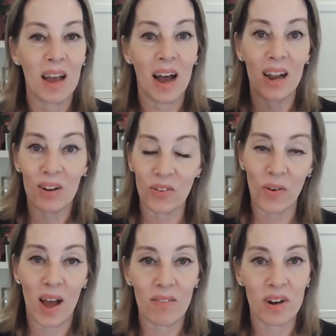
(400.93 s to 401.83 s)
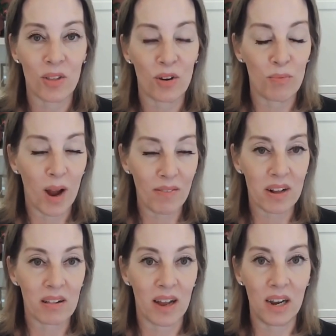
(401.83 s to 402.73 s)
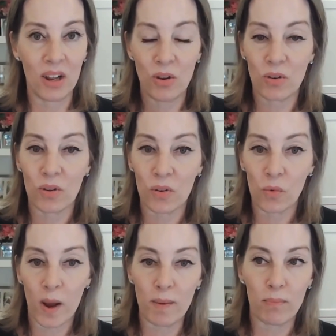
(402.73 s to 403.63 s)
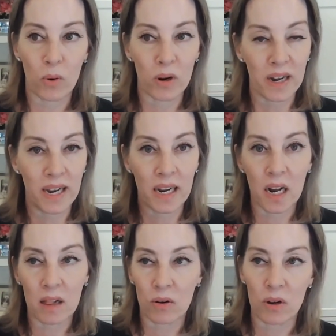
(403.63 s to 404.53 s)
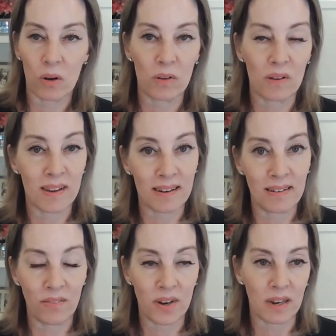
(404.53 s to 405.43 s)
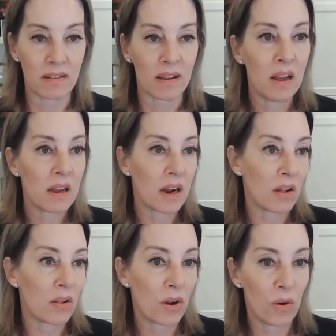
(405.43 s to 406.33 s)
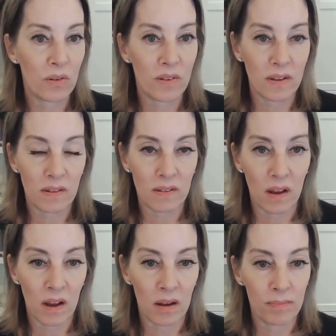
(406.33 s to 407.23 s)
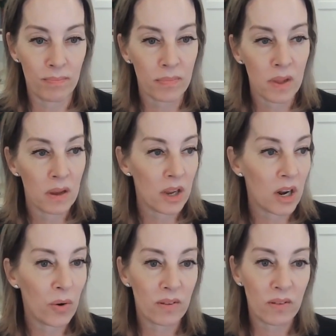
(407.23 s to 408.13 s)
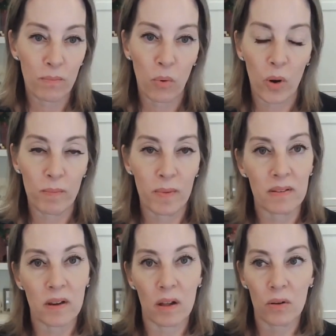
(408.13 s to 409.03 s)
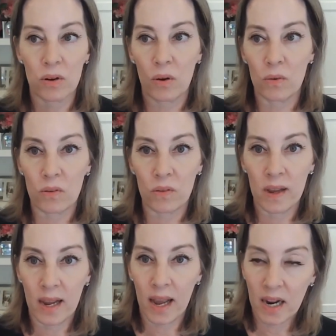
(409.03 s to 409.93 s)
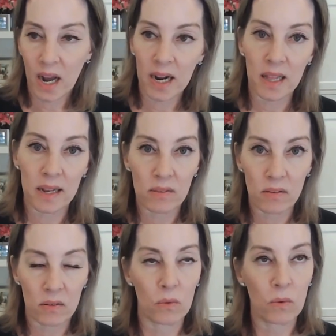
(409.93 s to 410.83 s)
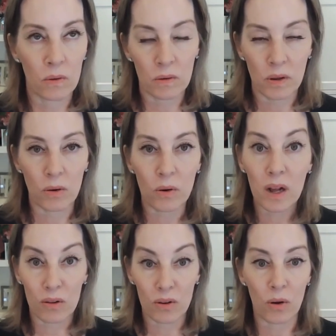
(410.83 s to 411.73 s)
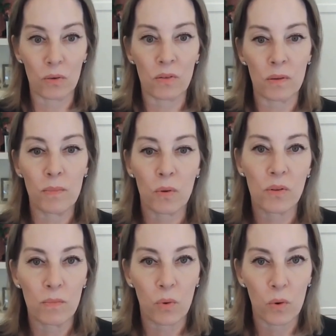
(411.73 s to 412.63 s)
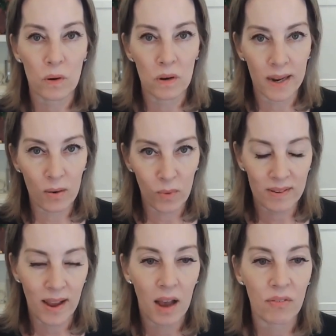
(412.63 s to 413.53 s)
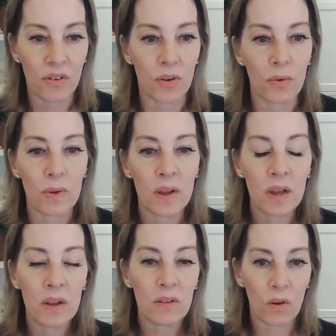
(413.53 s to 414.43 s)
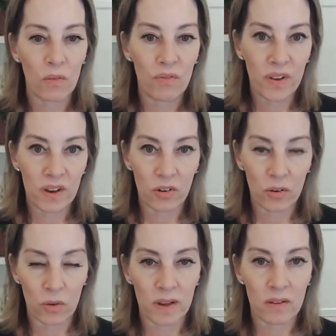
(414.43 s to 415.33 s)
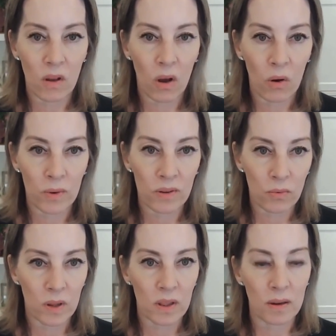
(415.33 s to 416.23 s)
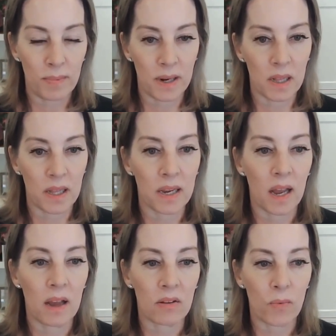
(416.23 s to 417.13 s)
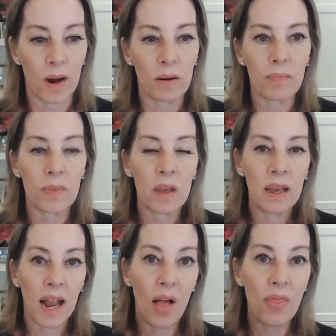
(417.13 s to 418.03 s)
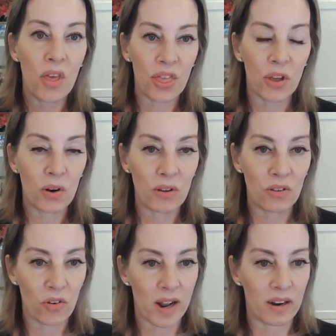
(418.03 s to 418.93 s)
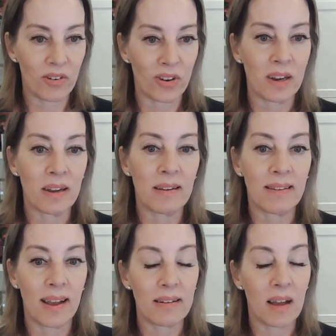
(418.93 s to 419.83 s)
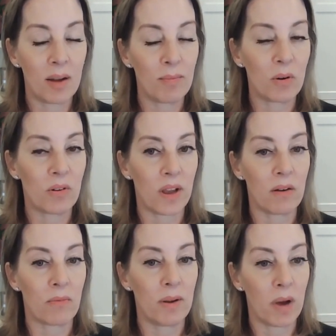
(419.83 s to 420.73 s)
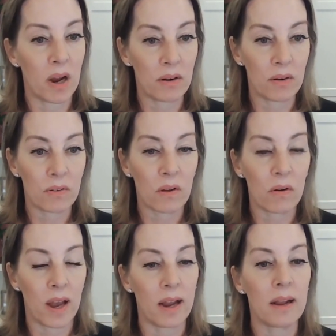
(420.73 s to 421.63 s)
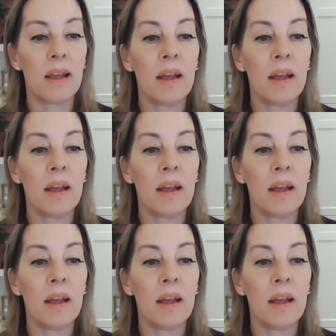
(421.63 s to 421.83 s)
I also have another private client. He uses a whiteboard and he color codes his activities, color codes his, his appointments, color codes and highlights, or, color codes the most important, like what's a have to. So visual is always really appealing as well. And the third strategy is set timers and reminders. Okay.